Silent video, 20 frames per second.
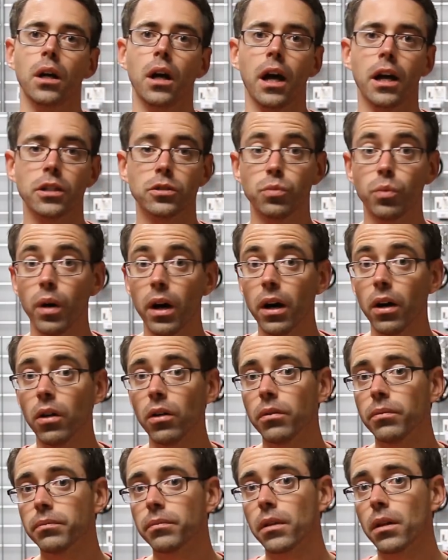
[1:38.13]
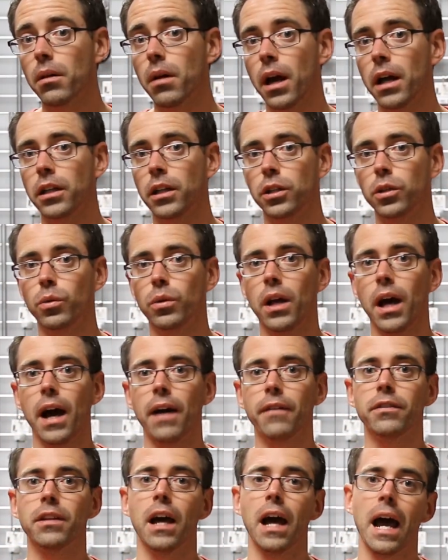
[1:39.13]
as well. And then you would
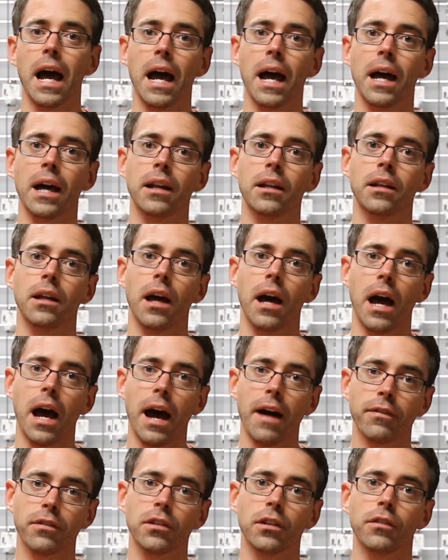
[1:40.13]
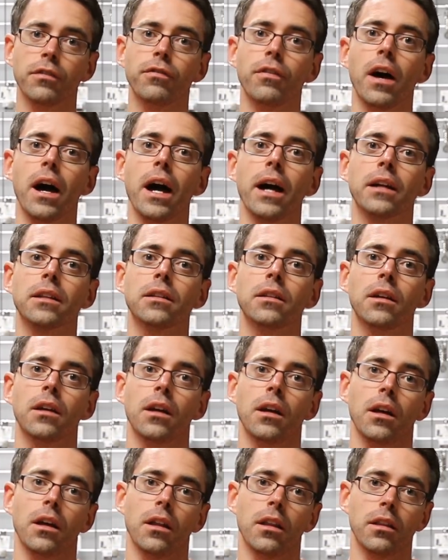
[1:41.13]
have to add, after the fact,
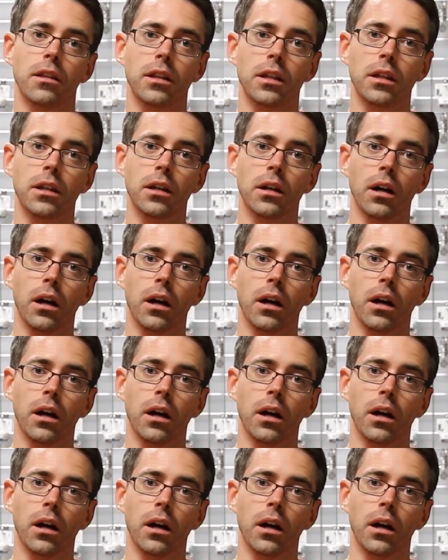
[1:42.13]
the